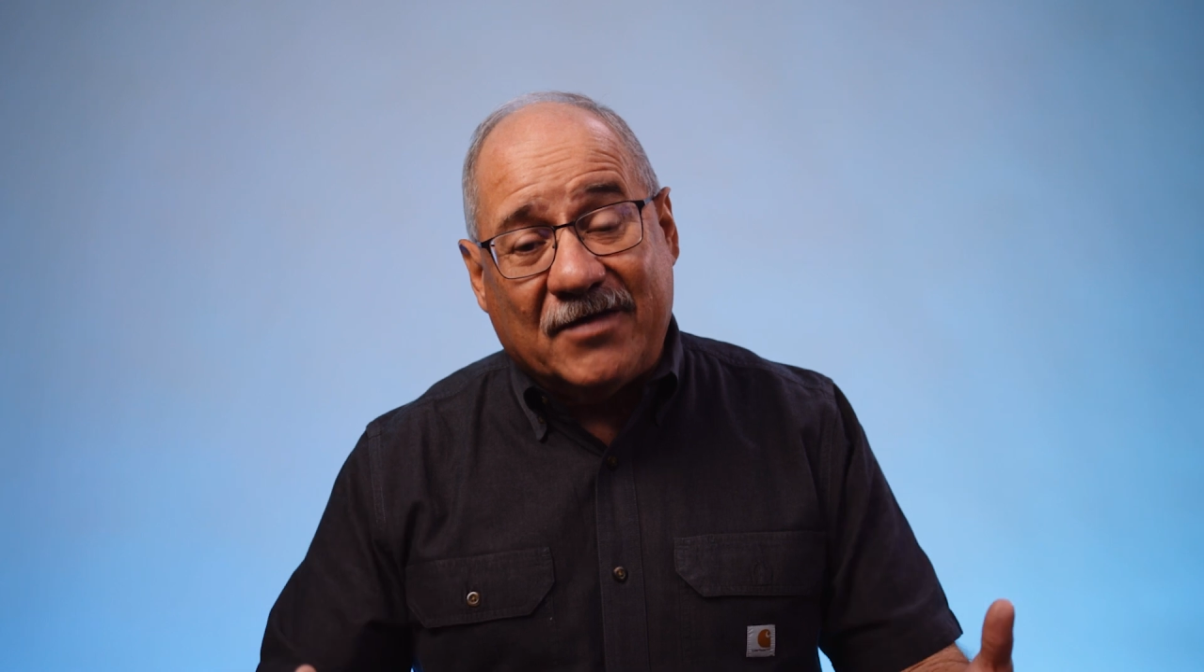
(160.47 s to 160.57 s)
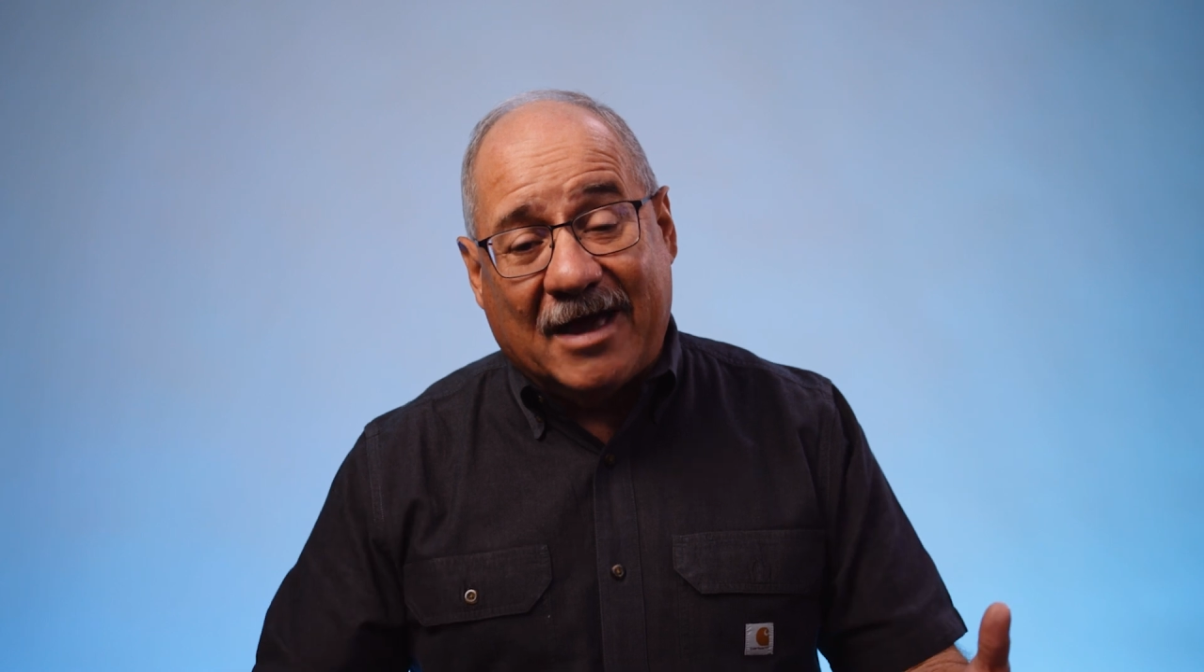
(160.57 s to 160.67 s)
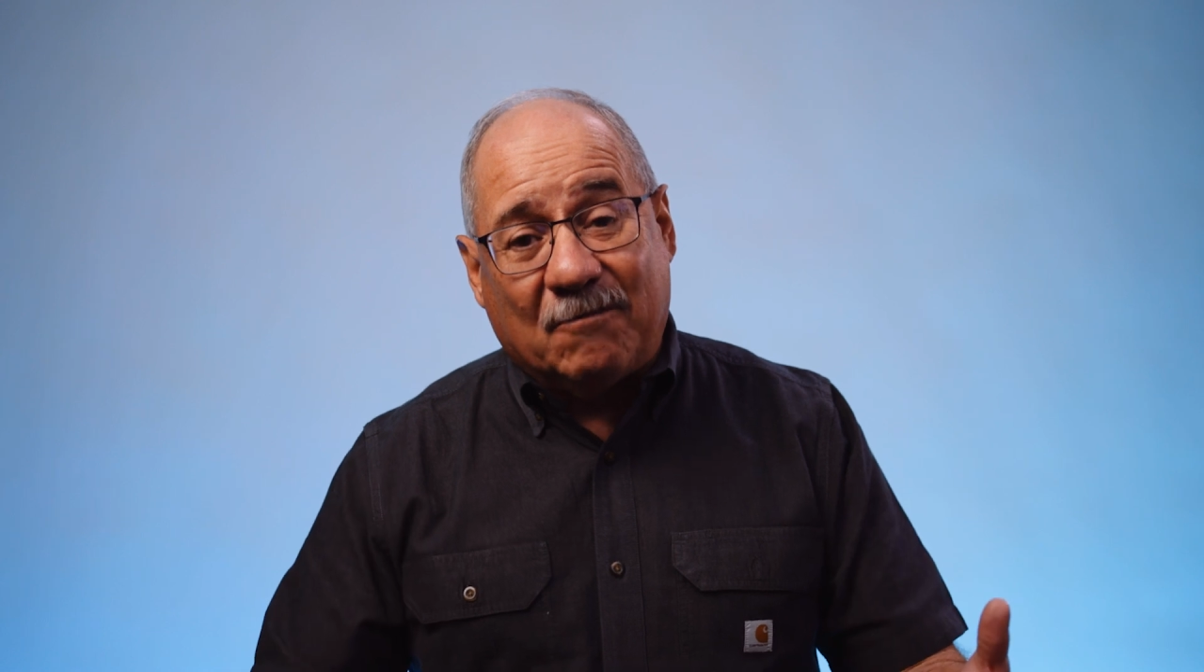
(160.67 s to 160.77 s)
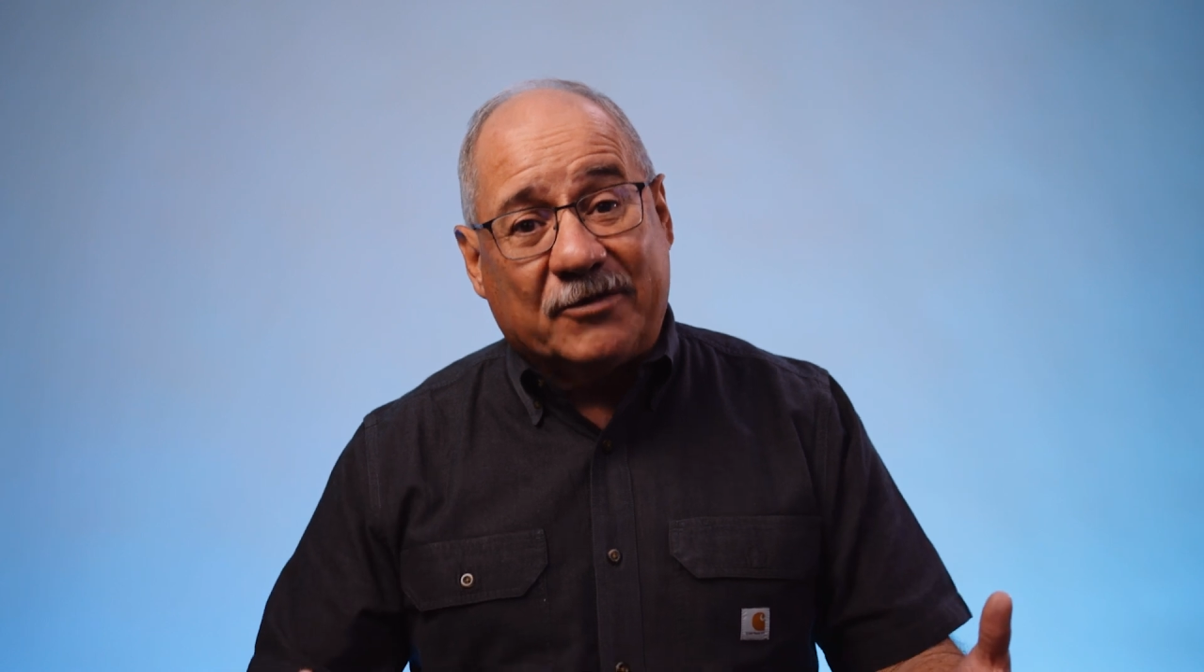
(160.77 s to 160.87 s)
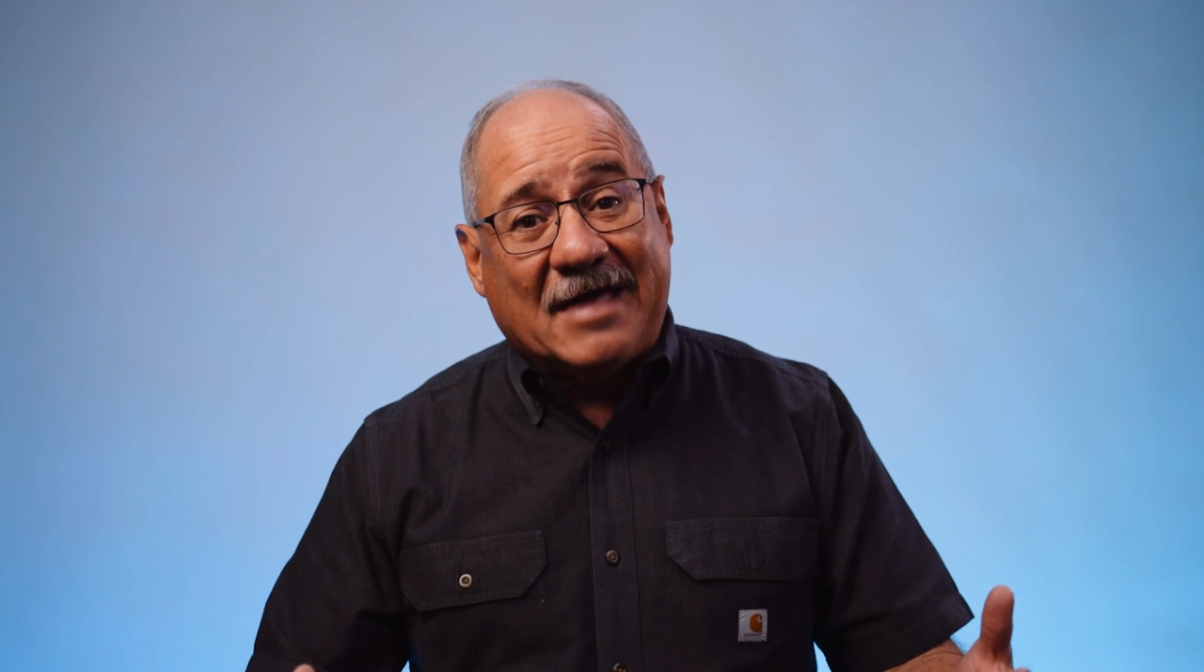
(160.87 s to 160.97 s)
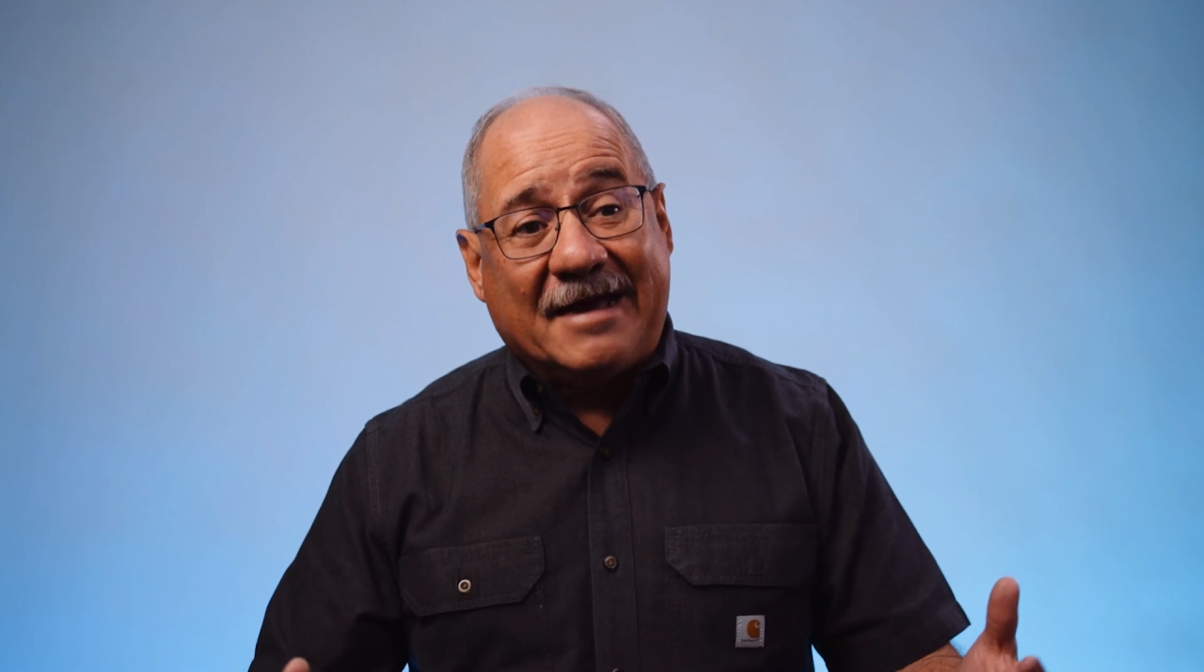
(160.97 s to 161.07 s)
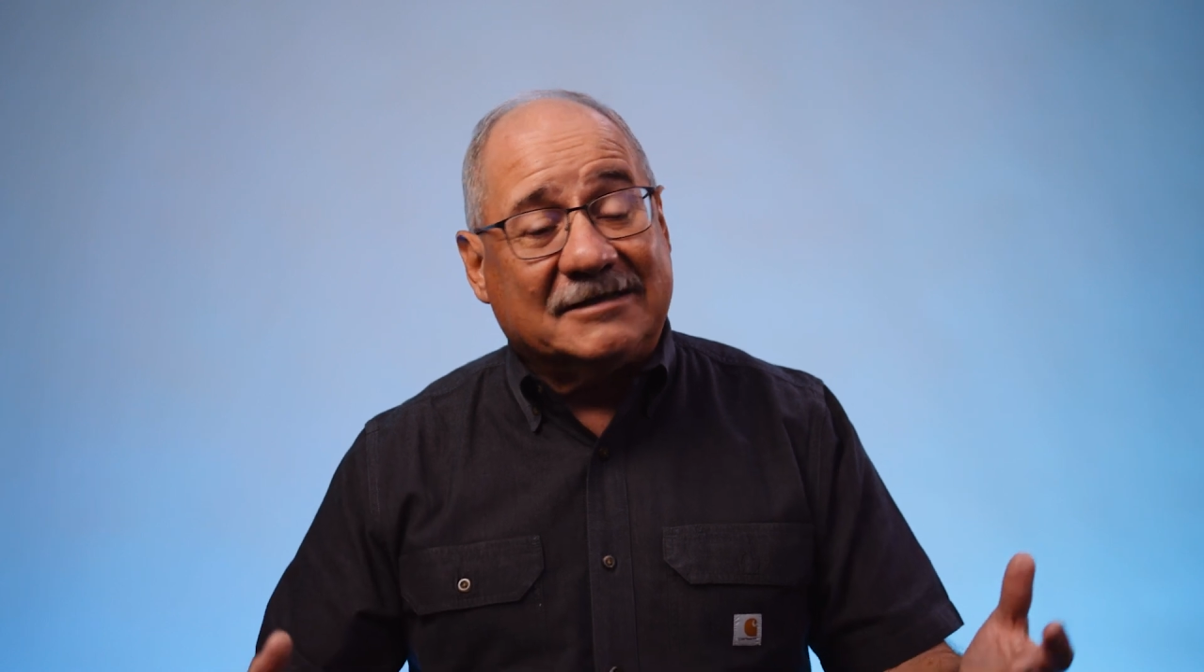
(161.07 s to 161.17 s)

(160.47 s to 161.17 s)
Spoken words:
them without